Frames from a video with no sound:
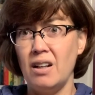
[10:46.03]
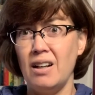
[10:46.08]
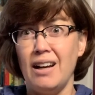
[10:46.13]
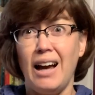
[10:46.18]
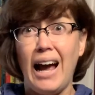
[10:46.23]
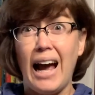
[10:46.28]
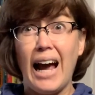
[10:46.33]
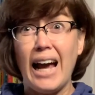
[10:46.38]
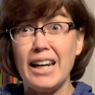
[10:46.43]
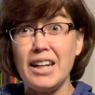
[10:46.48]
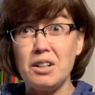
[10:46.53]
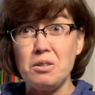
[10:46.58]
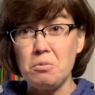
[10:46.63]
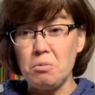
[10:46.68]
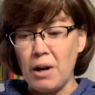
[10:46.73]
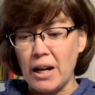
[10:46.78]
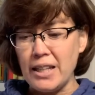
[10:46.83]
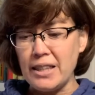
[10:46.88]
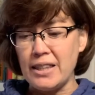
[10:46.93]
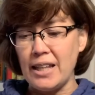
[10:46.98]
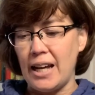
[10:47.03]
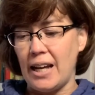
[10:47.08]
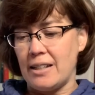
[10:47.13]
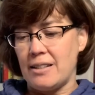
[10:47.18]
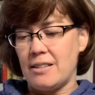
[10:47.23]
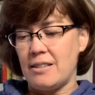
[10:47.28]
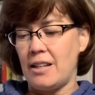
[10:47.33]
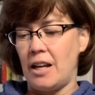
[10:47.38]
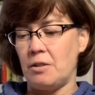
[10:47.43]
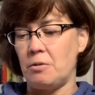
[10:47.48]
"I didn't write that,"
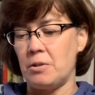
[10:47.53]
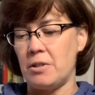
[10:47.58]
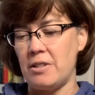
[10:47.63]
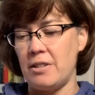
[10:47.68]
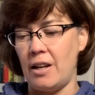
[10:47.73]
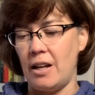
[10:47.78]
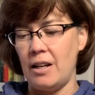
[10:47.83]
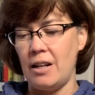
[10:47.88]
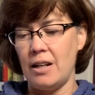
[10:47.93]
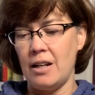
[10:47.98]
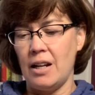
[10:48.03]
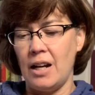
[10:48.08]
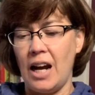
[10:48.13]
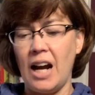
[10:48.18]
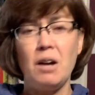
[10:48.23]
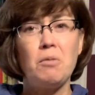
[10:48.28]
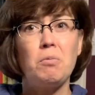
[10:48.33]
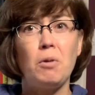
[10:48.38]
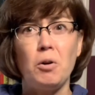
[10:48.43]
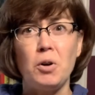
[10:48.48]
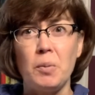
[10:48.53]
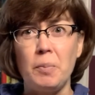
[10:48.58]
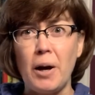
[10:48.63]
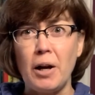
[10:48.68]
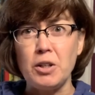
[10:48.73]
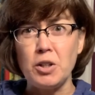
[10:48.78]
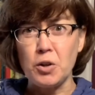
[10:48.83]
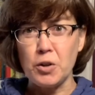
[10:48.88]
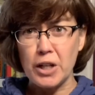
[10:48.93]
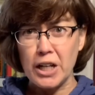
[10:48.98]
Sandra said. "I wrote about
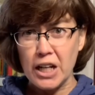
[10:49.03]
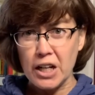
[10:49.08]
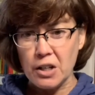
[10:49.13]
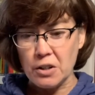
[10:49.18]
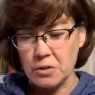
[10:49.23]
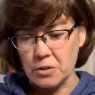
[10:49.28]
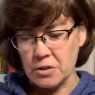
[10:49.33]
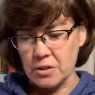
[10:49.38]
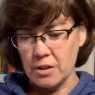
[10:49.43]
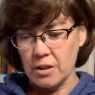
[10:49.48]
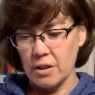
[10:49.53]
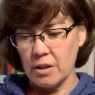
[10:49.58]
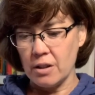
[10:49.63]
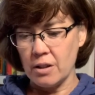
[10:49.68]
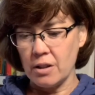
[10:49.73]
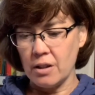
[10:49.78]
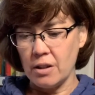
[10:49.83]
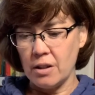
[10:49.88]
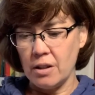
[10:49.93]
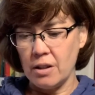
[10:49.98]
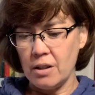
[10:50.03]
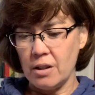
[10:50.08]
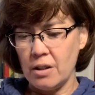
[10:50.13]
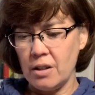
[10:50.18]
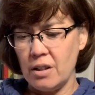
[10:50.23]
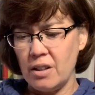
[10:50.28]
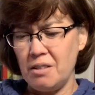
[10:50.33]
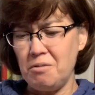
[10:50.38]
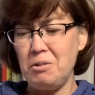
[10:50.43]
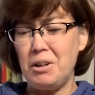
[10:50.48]
your ears."
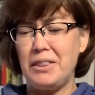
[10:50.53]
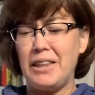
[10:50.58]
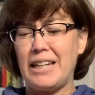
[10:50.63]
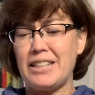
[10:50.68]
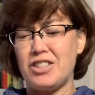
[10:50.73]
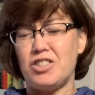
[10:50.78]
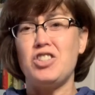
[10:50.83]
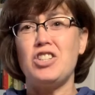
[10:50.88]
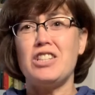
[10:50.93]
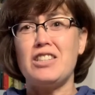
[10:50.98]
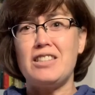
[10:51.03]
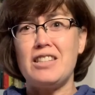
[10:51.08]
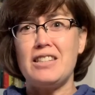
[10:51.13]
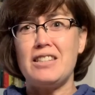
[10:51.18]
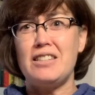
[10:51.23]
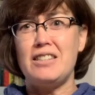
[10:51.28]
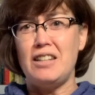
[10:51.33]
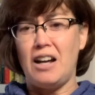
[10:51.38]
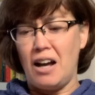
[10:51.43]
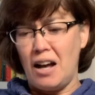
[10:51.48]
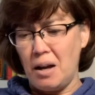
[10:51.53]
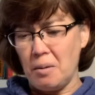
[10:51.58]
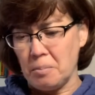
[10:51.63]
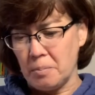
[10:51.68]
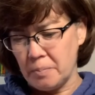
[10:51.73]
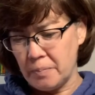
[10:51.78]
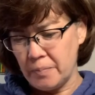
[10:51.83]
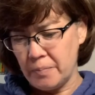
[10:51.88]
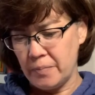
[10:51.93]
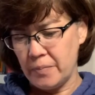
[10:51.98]
"Well, that's just as
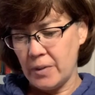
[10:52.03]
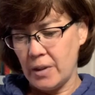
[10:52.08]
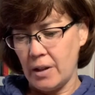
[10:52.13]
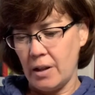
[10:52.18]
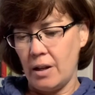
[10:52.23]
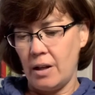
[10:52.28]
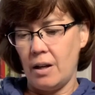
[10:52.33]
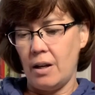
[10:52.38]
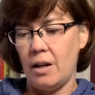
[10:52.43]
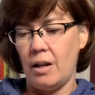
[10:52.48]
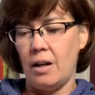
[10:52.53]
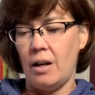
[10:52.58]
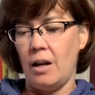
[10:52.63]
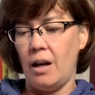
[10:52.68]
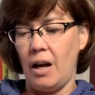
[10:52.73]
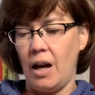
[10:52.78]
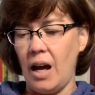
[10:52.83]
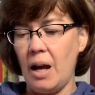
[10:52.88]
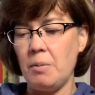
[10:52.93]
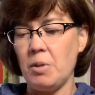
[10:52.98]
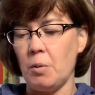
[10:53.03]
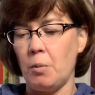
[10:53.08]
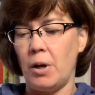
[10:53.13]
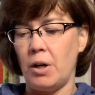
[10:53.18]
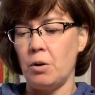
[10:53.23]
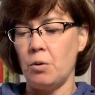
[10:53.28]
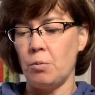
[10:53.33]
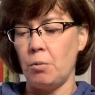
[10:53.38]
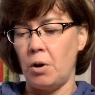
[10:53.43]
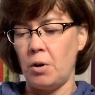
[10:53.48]
dumb." "I'm the one
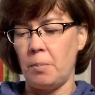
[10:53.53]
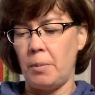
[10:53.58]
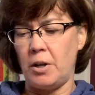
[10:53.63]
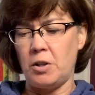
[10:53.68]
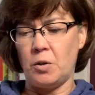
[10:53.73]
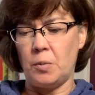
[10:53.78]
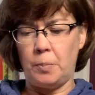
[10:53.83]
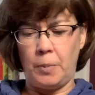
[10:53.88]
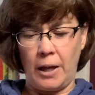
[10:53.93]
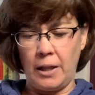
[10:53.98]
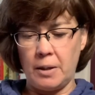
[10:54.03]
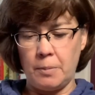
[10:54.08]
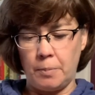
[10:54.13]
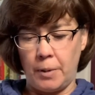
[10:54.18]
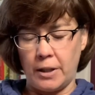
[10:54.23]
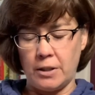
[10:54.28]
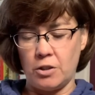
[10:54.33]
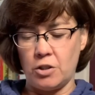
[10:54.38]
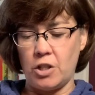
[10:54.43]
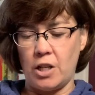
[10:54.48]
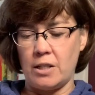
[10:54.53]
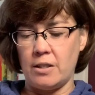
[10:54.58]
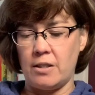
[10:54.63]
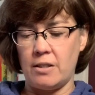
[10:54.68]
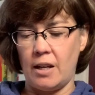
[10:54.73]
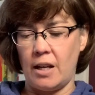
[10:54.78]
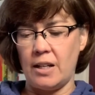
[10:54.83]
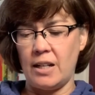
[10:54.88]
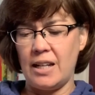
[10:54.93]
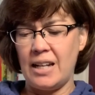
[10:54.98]
who wrote about your belly button," Jane
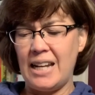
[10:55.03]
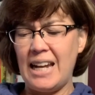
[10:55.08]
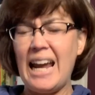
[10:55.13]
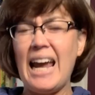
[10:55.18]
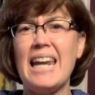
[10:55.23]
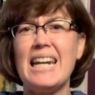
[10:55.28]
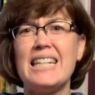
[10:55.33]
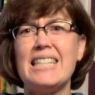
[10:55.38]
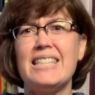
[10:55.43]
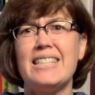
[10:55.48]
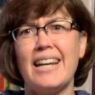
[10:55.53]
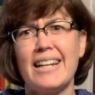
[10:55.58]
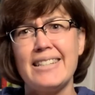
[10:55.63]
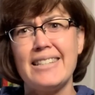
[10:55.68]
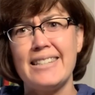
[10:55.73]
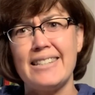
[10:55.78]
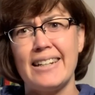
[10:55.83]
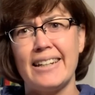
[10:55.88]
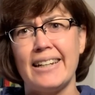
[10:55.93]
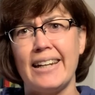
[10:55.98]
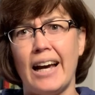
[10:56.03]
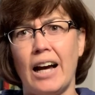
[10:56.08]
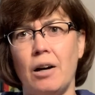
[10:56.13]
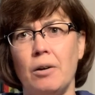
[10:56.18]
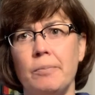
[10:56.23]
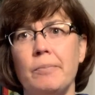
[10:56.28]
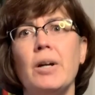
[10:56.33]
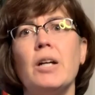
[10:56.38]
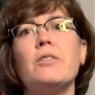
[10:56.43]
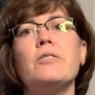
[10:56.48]
said, "and it does stick out.
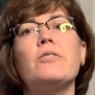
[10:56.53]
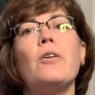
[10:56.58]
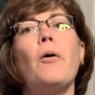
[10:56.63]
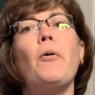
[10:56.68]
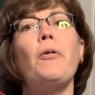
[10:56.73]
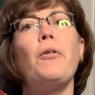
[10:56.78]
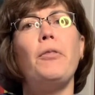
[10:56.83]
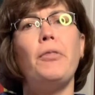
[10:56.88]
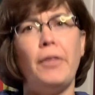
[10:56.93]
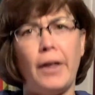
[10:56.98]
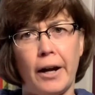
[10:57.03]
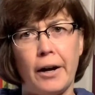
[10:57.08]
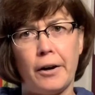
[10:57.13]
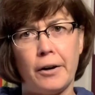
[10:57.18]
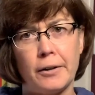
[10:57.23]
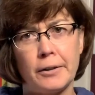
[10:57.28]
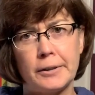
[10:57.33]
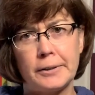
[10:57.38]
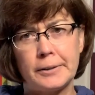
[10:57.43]
So there."